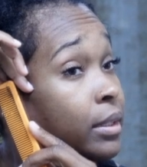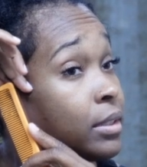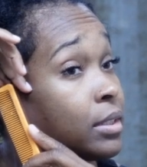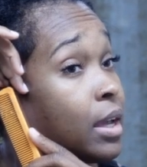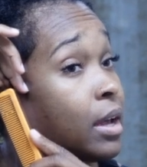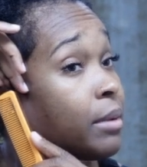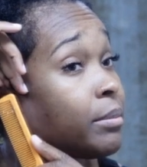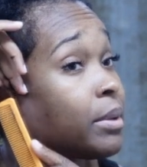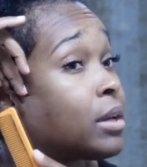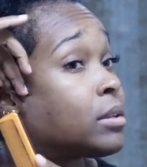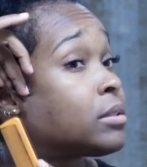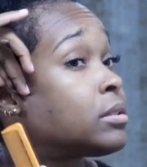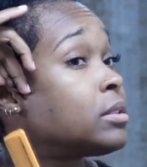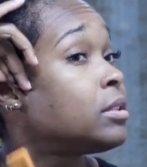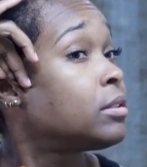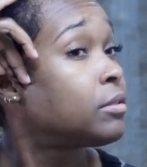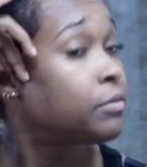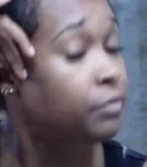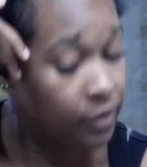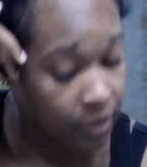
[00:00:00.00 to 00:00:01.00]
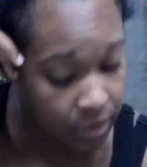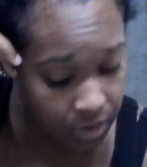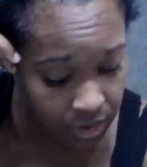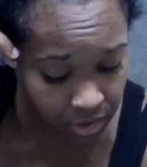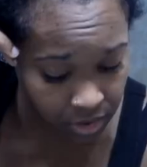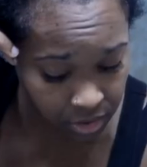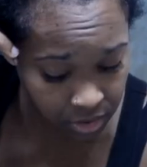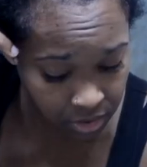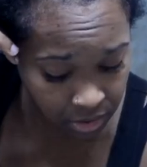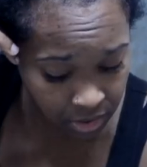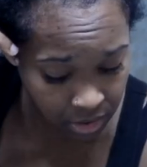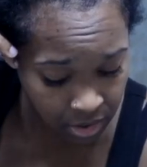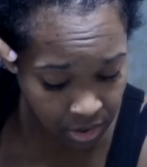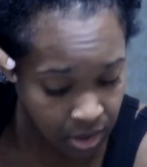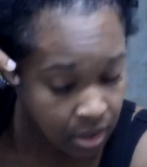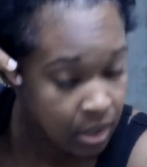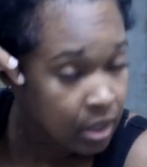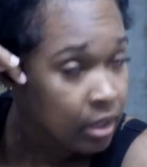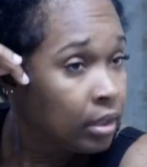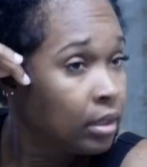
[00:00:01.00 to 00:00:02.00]
by the time y'all see the finish
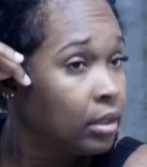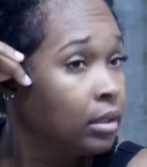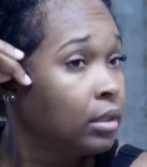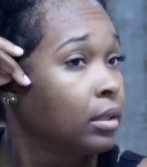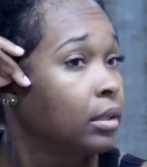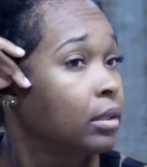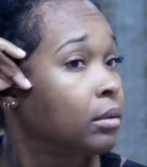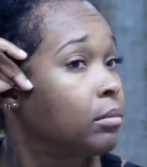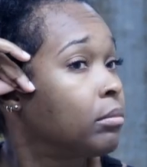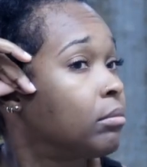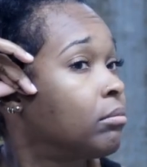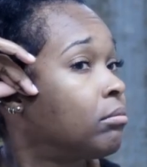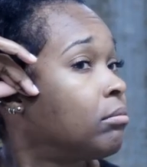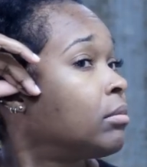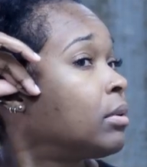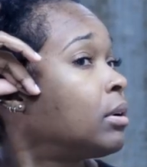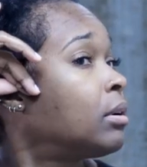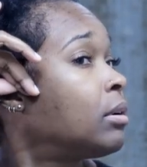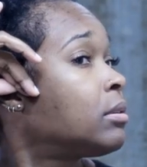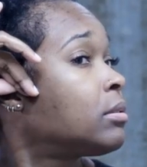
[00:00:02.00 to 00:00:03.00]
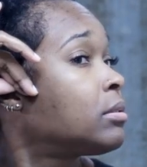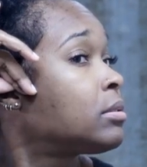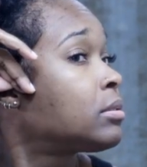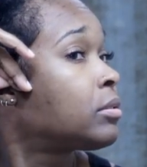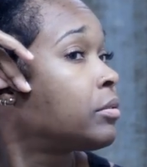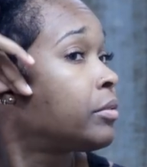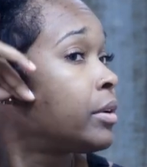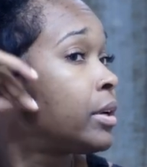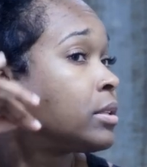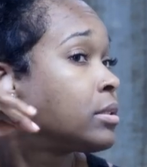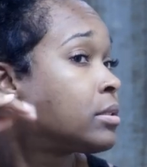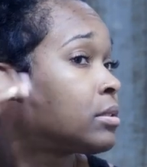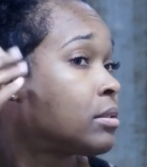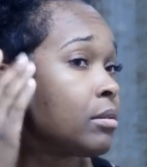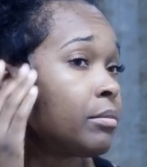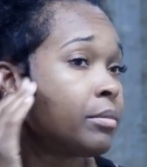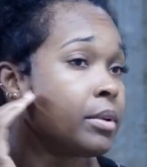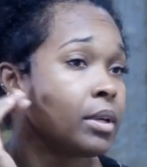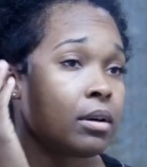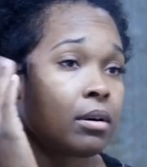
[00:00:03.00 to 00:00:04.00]
clip, all this gray is
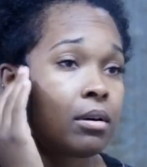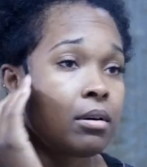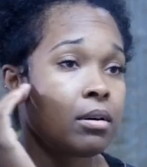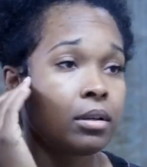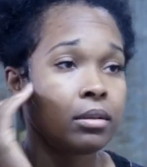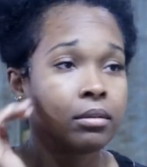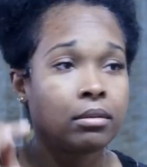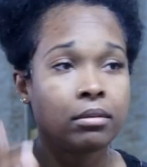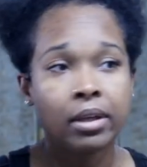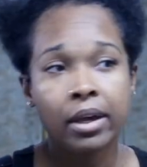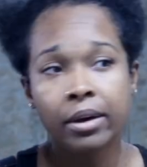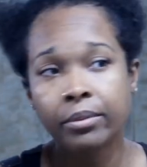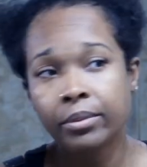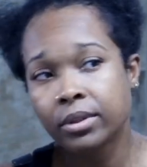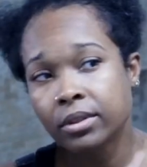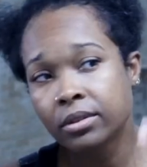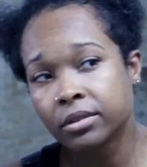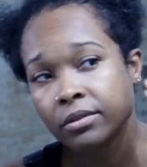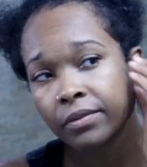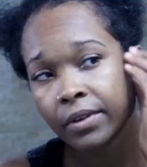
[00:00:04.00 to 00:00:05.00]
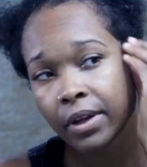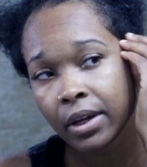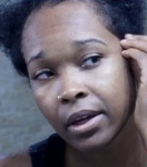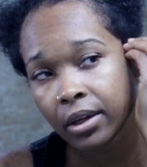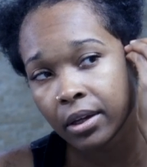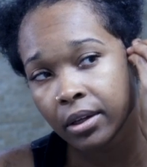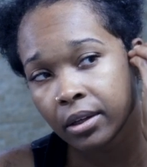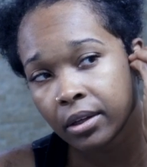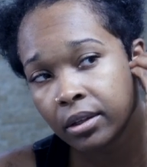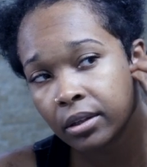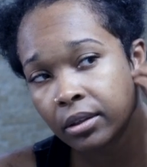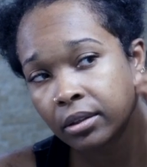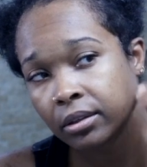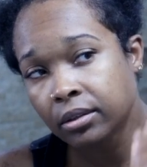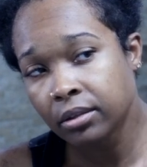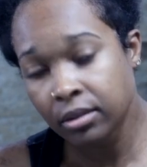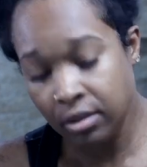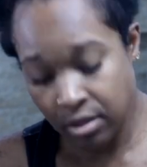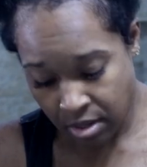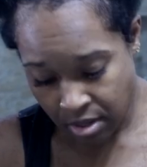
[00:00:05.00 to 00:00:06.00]
going to be gone. That one is fine.